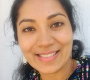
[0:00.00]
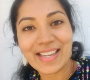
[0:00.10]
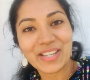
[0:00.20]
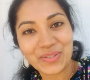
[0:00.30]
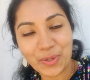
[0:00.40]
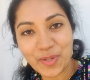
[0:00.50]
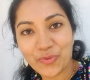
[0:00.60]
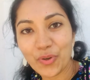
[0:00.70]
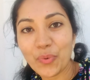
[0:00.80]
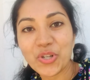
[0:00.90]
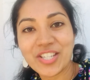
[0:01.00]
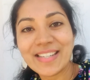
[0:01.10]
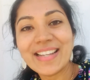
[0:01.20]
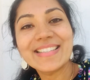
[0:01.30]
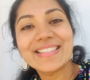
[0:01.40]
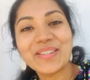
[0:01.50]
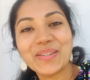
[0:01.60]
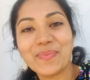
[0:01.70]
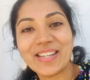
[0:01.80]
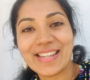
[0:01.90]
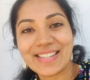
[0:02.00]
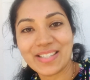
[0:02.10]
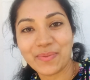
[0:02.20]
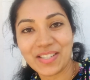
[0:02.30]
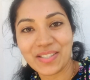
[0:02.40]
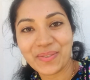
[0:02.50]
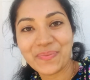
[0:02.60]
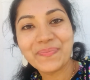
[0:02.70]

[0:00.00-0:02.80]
thank you so much for watching. I'll see you in my next video.